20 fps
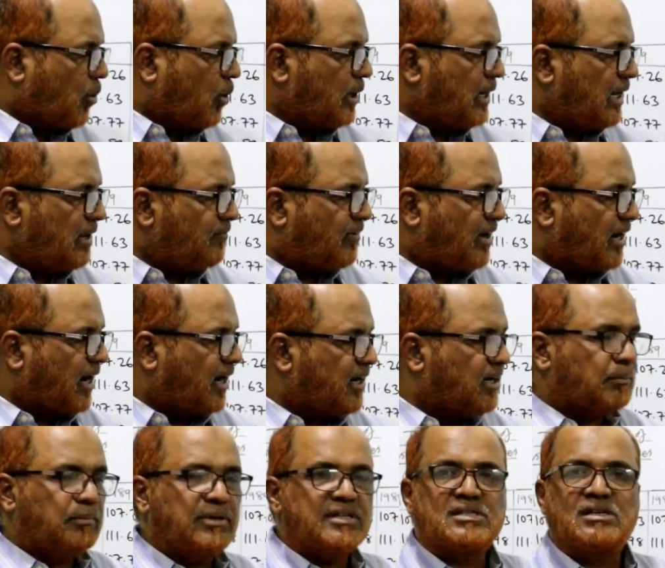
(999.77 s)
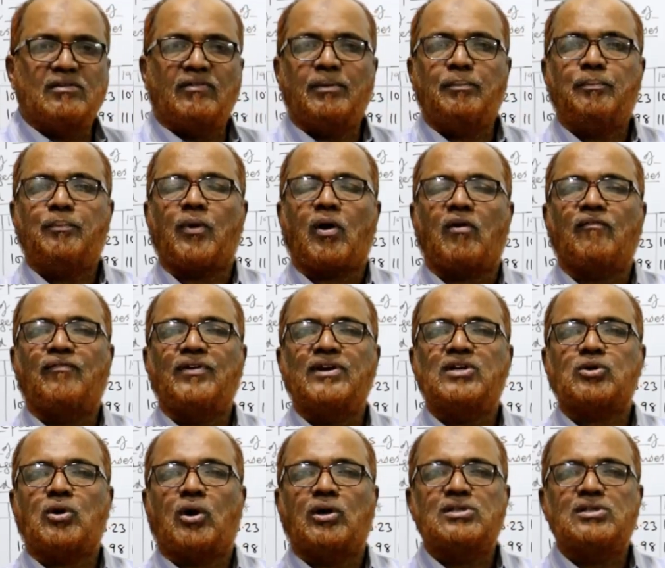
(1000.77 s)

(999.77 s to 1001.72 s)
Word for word: Only one item is given profit